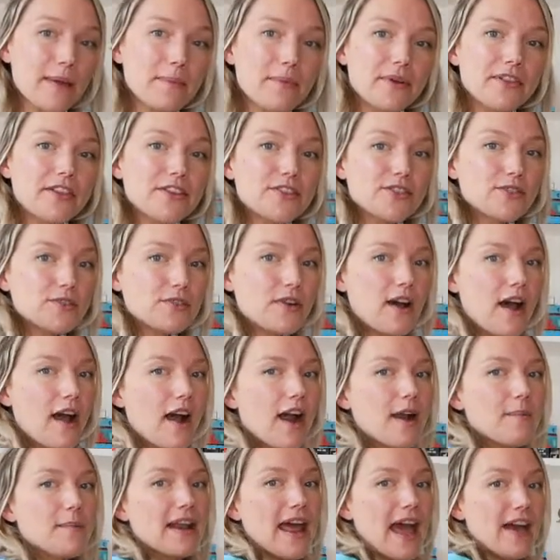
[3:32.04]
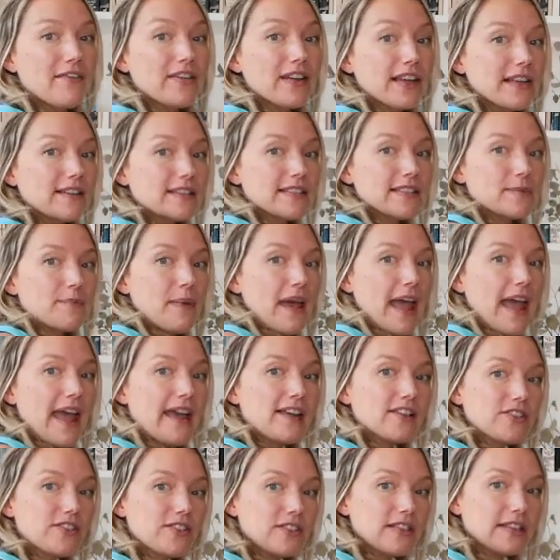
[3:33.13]
But there's no harm in having a little bit
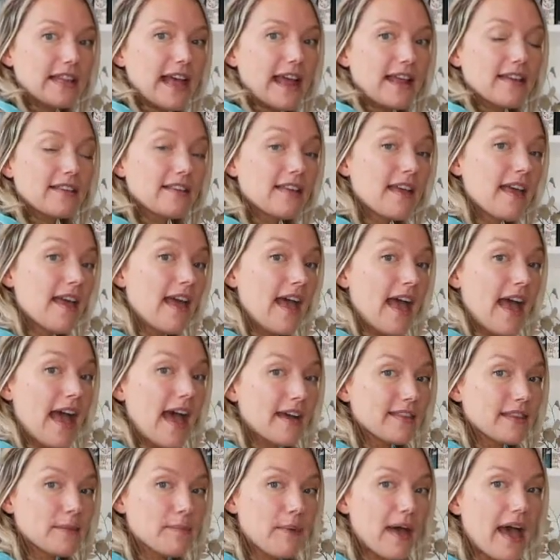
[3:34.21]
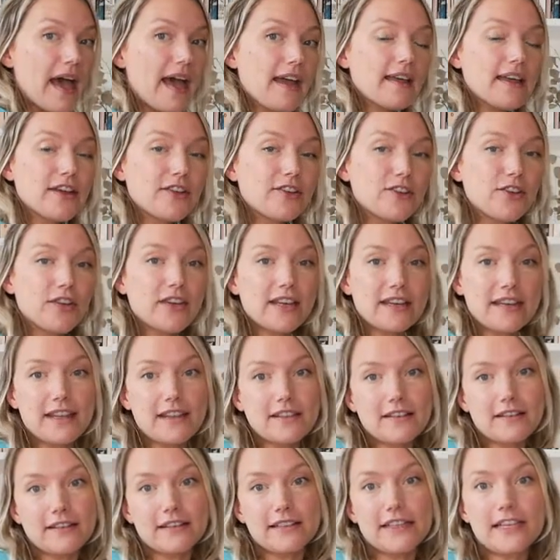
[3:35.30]
extra length at the back, and you can
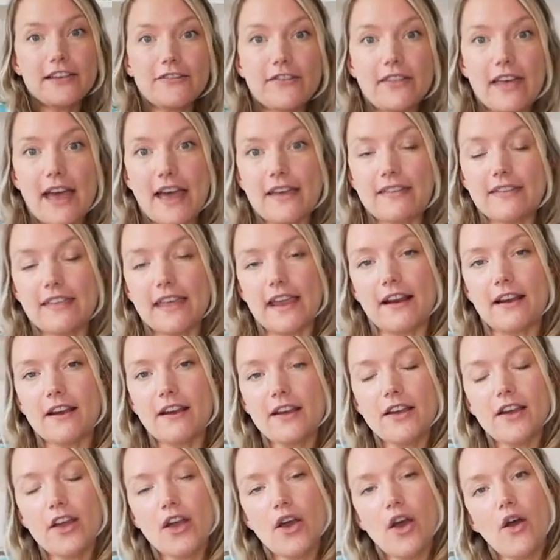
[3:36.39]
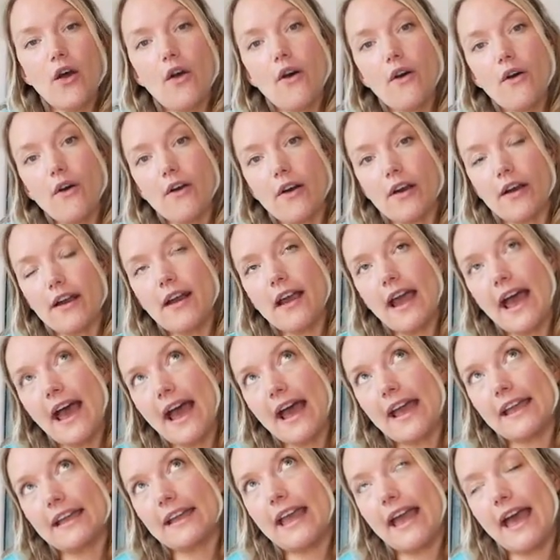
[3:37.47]
either leave that there, or
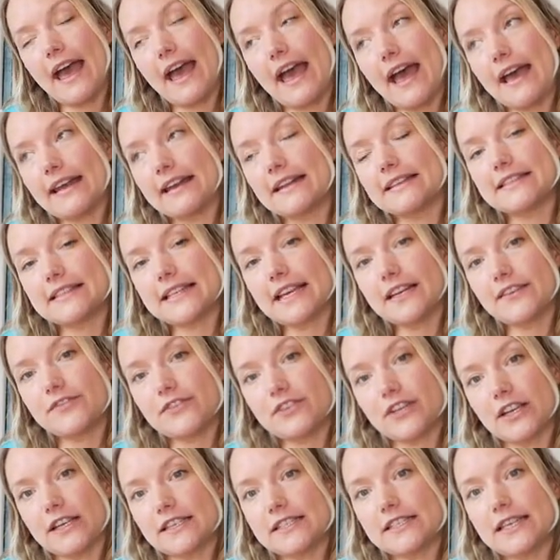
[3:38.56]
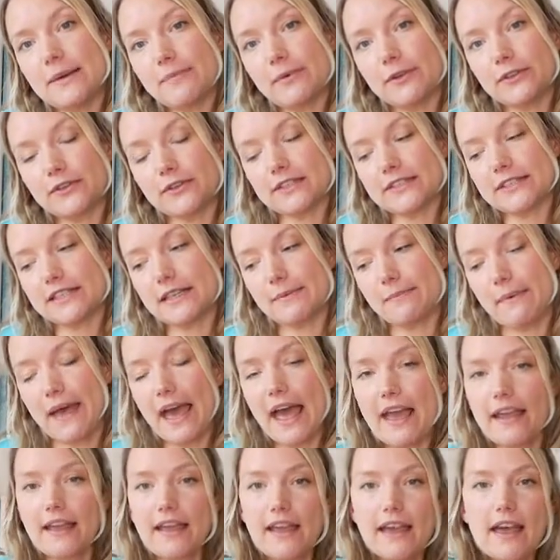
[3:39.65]
I can, instead of doing a double knot at the
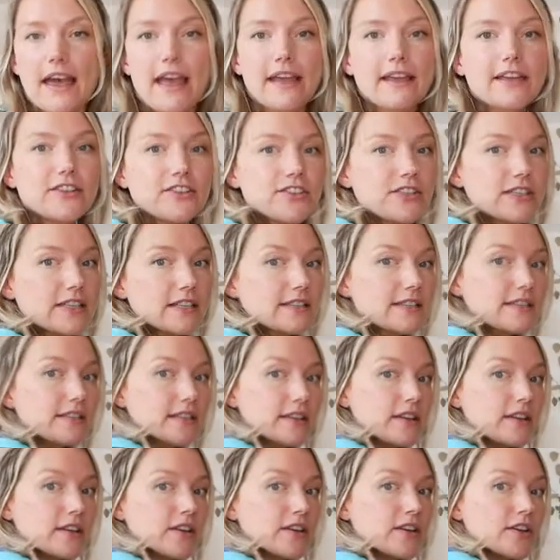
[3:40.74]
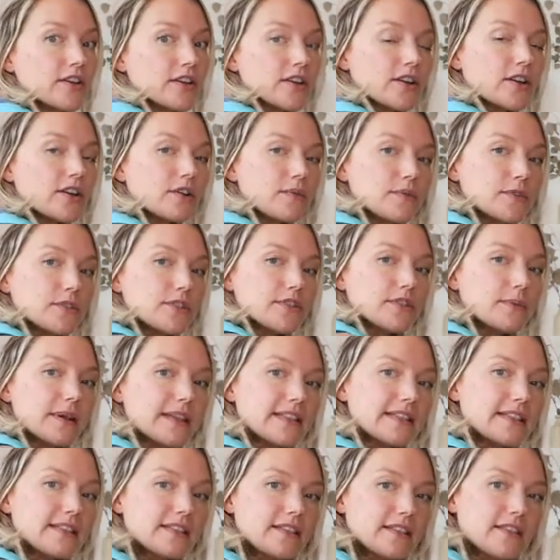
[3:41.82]
back, I can just
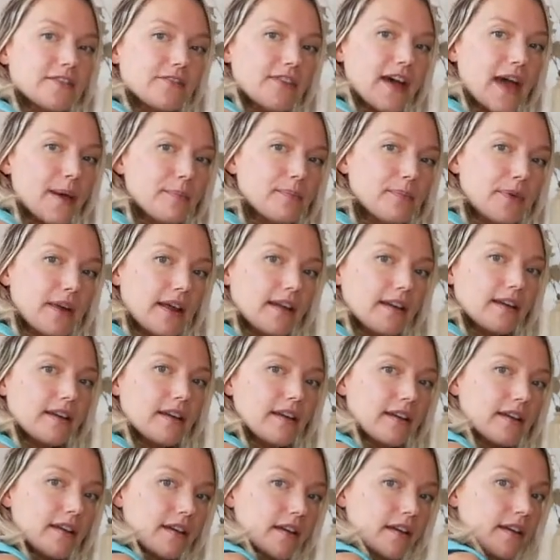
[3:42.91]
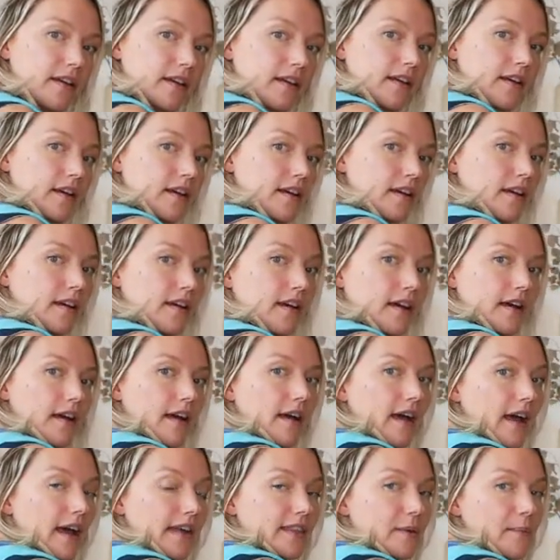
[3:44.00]
twist the fabric
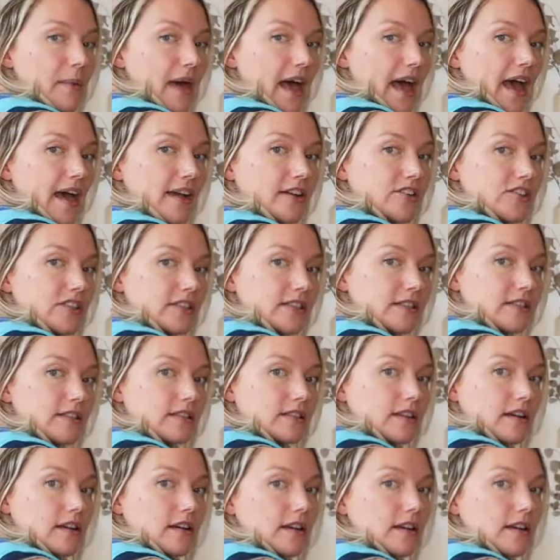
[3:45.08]
at the back, just